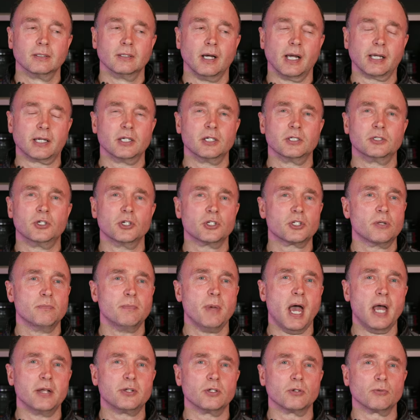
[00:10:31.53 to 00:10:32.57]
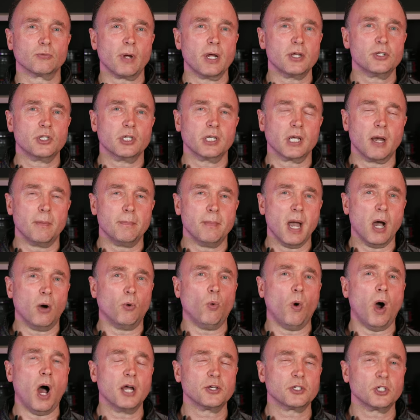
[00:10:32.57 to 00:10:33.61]
I can just imagine racing up Mount
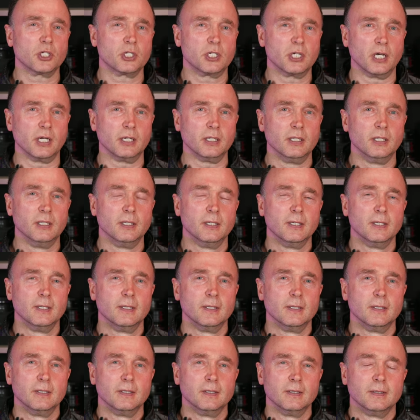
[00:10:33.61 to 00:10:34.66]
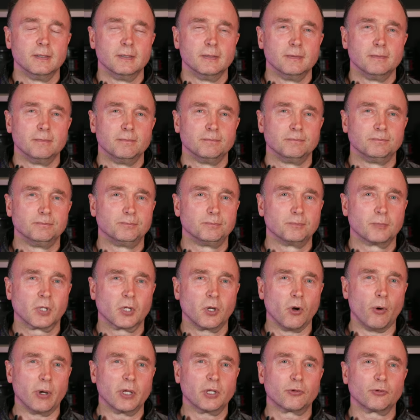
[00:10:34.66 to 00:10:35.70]
Washington,
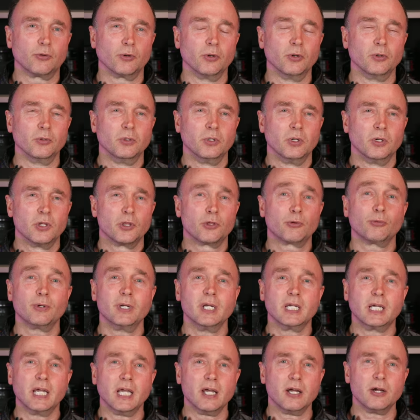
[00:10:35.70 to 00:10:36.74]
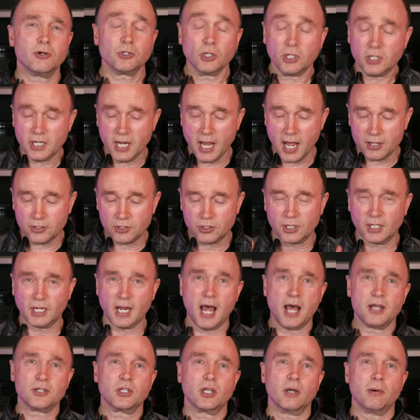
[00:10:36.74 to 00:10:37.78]
going through 3 gears. And yes, the
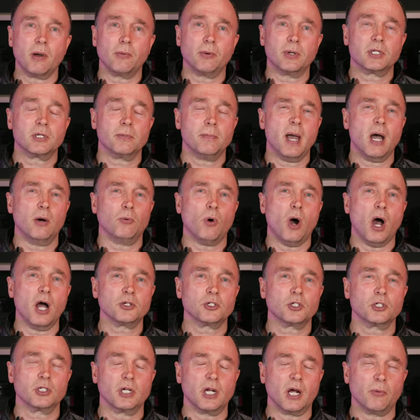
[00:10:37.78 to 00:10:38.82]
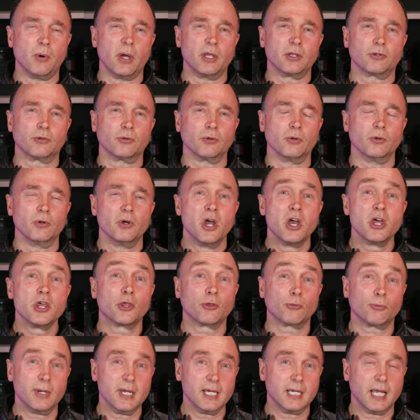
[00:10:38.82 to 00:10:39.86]
last time I went to Mount Washington, I went through
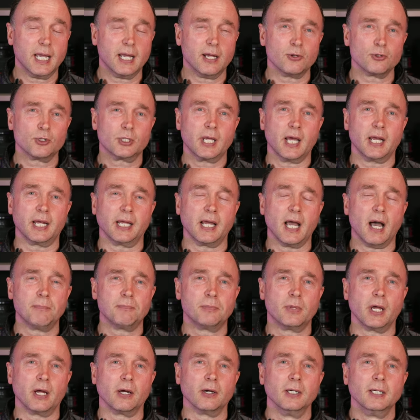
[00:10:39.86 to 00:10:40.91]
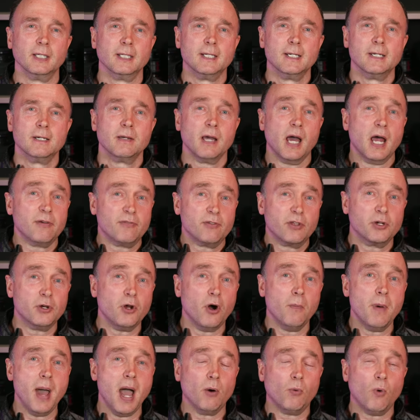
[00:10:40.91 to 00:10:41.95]
3 gears getting up there. And if you
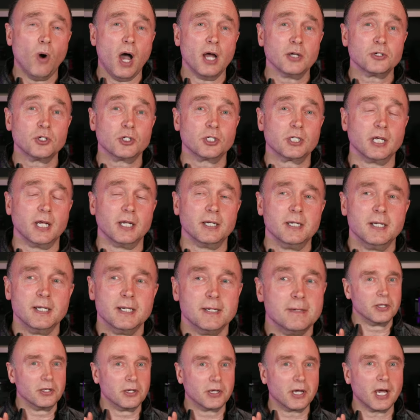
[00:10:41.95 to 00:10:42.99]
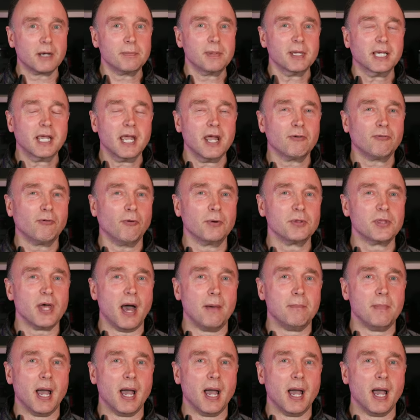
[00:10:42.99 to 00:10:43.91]
know Mount Washington, you got to be careful with that